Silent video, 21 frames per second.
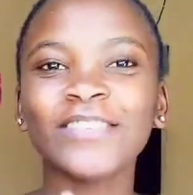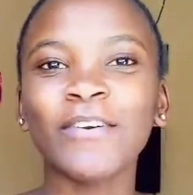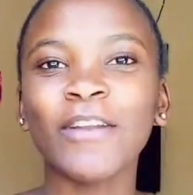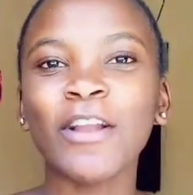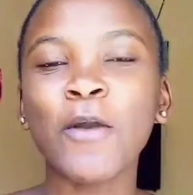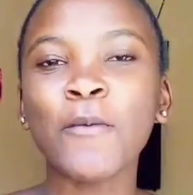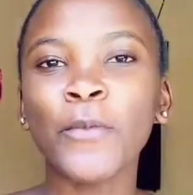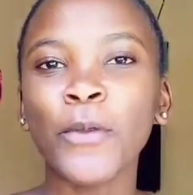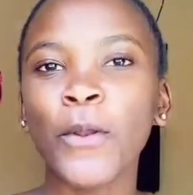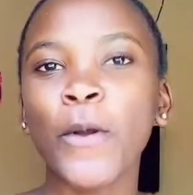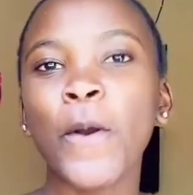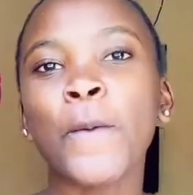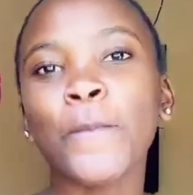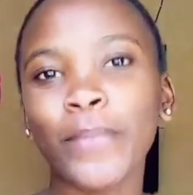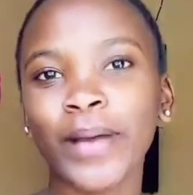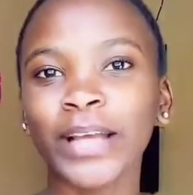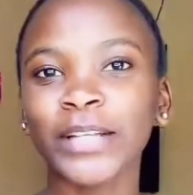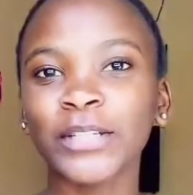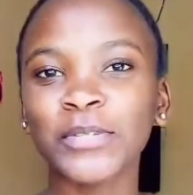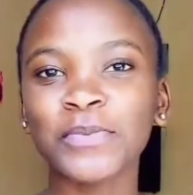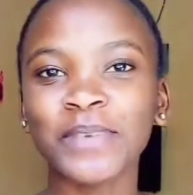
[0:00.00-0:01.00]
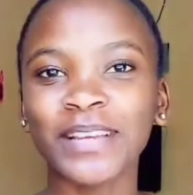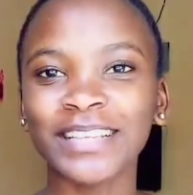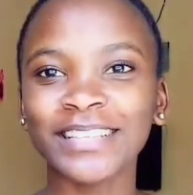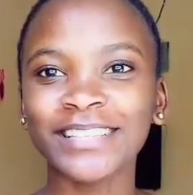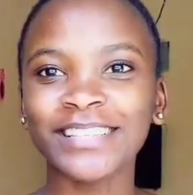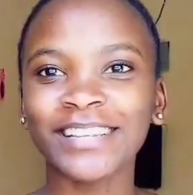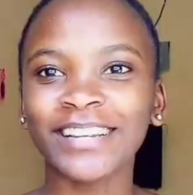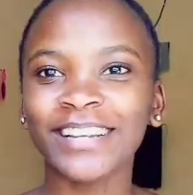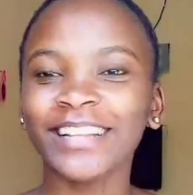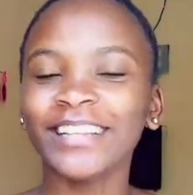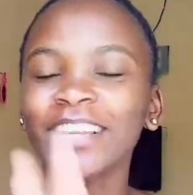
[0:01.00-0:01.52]
welcome welcome back to my
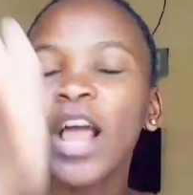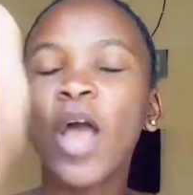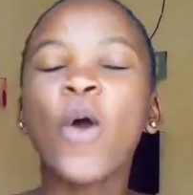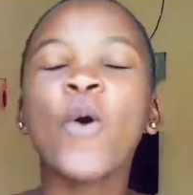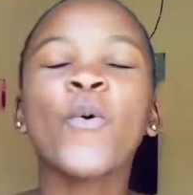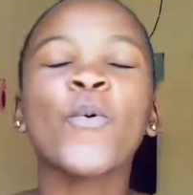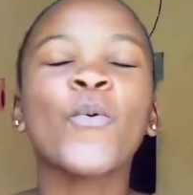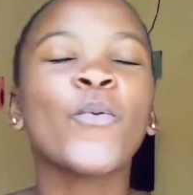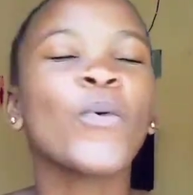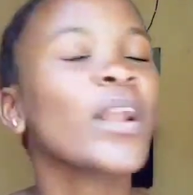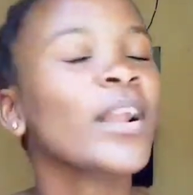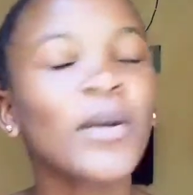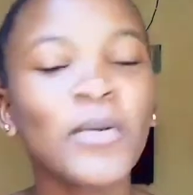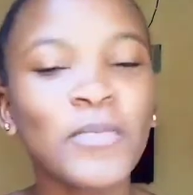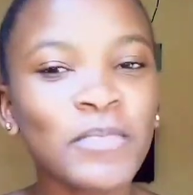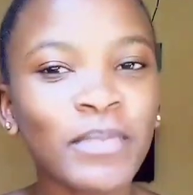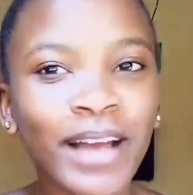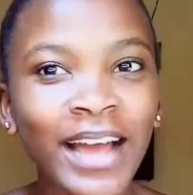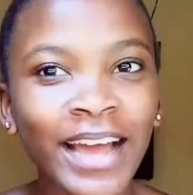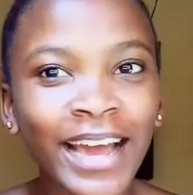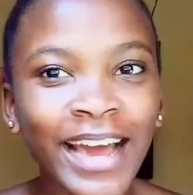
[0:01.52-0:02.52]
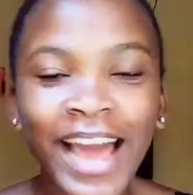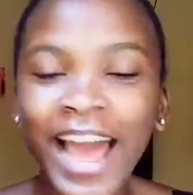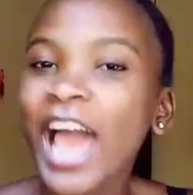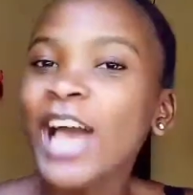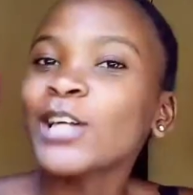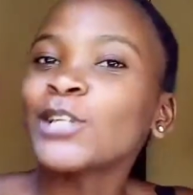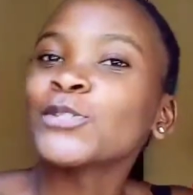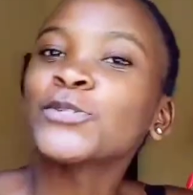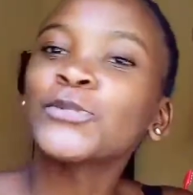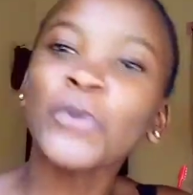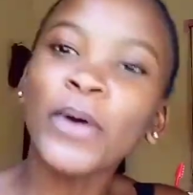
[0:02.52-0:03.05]
channel welcome back
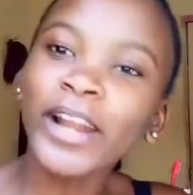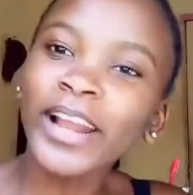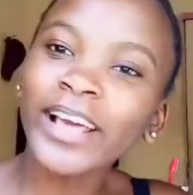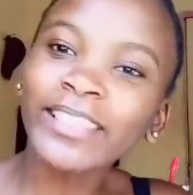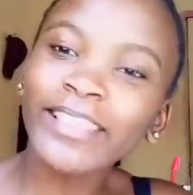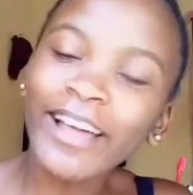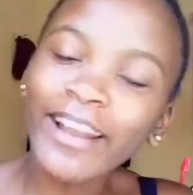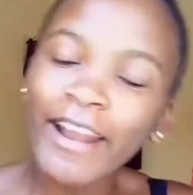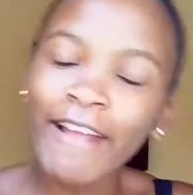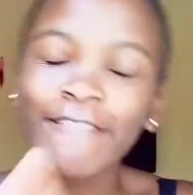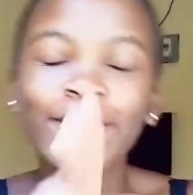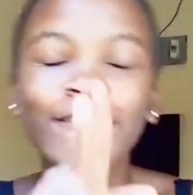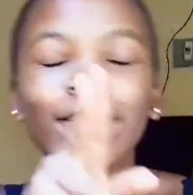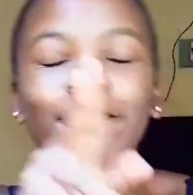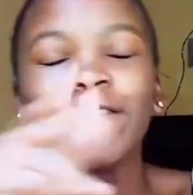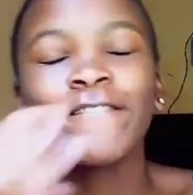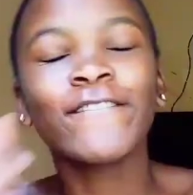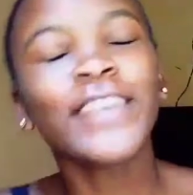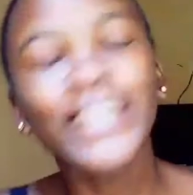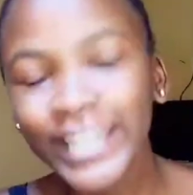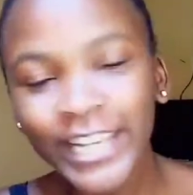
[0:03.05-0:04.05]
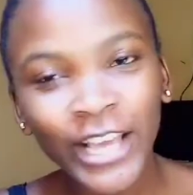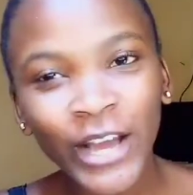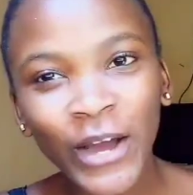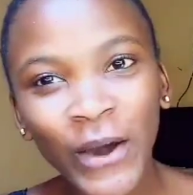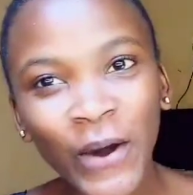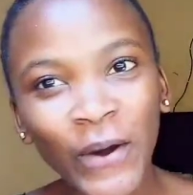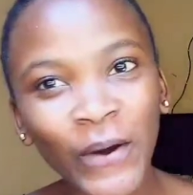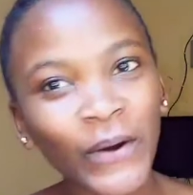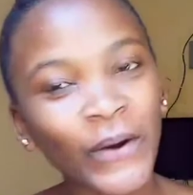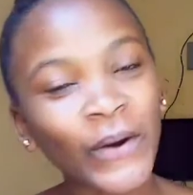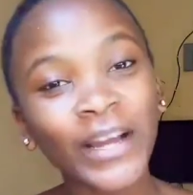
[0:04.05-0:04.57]
to another
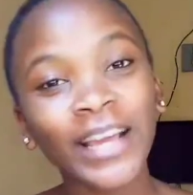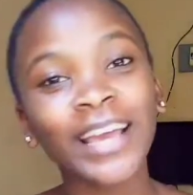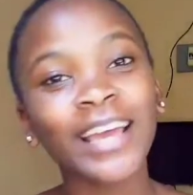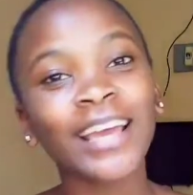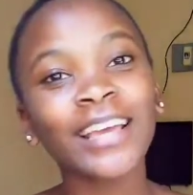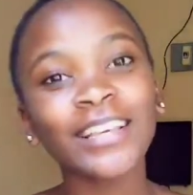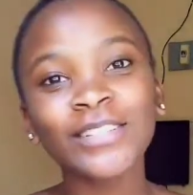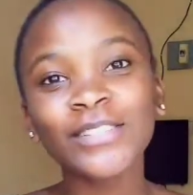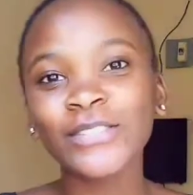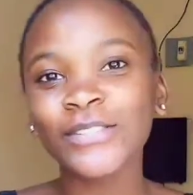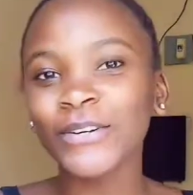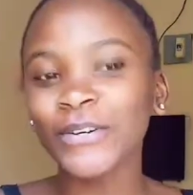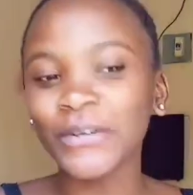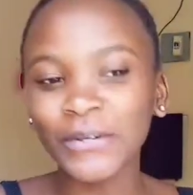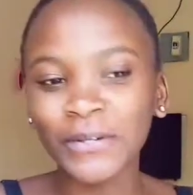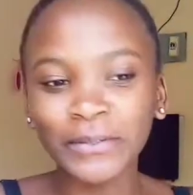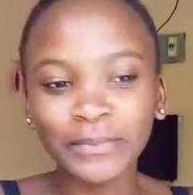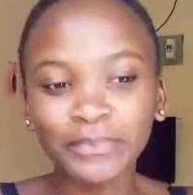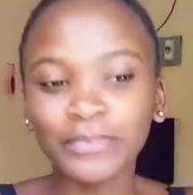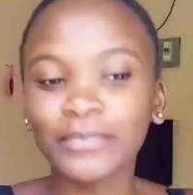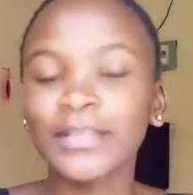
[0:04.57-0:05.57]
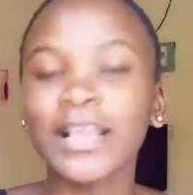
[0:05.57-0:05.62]
video okay so